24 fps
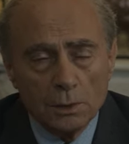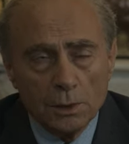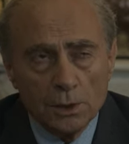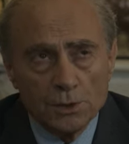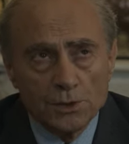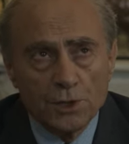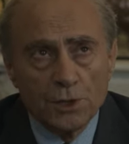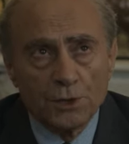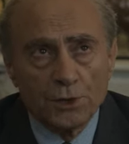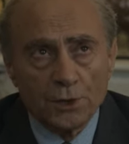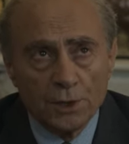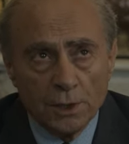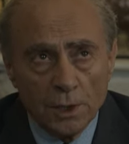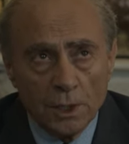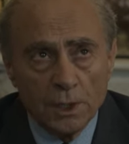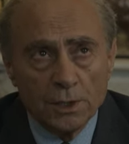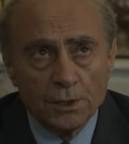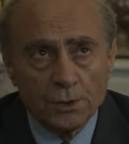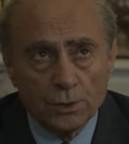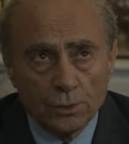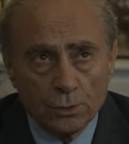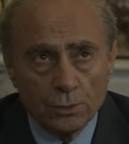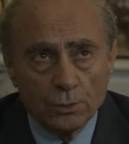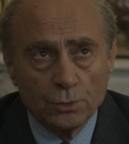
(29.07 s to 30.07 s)
Is it really
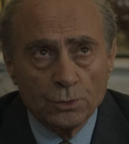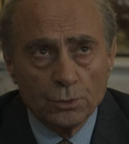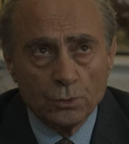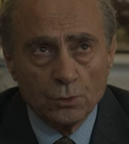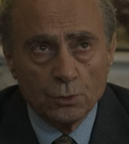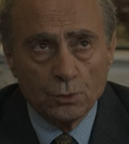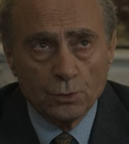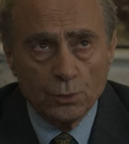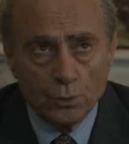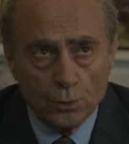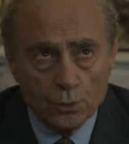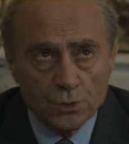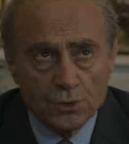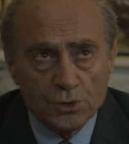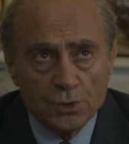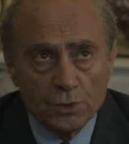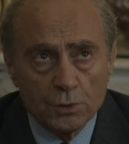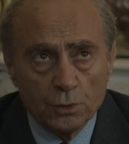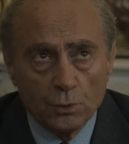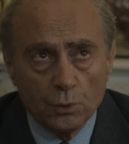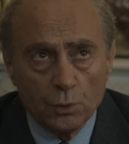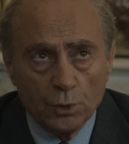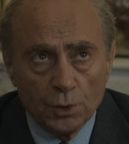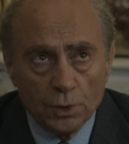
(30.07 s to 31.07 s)
true you used
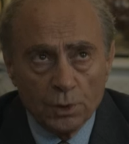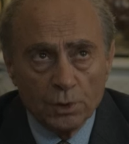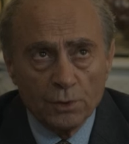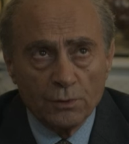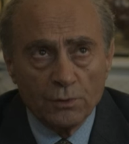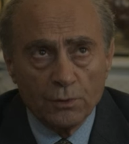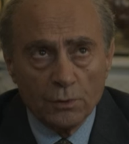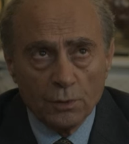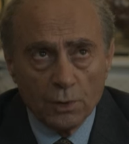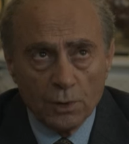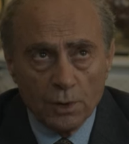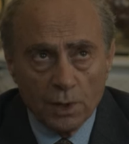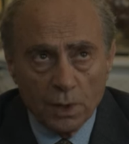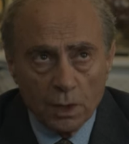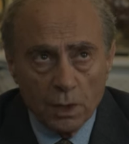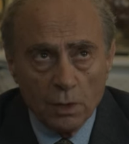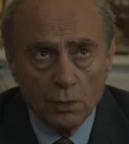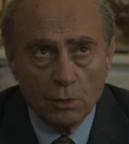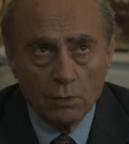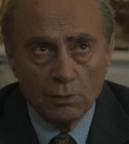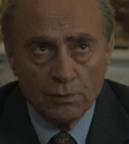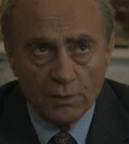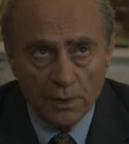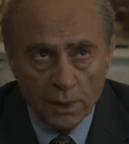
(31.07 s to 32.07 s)
to work for the
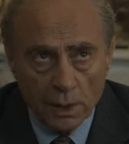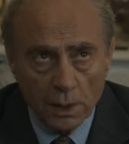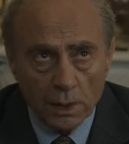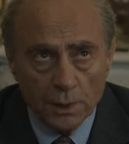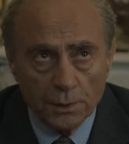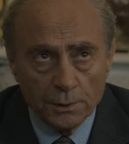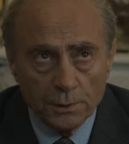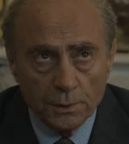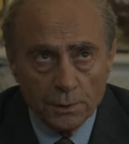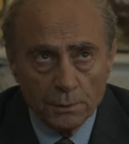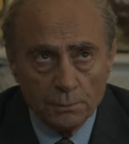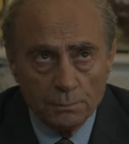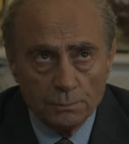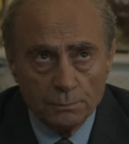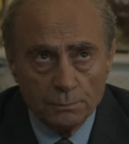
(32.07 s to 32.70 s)
King of England?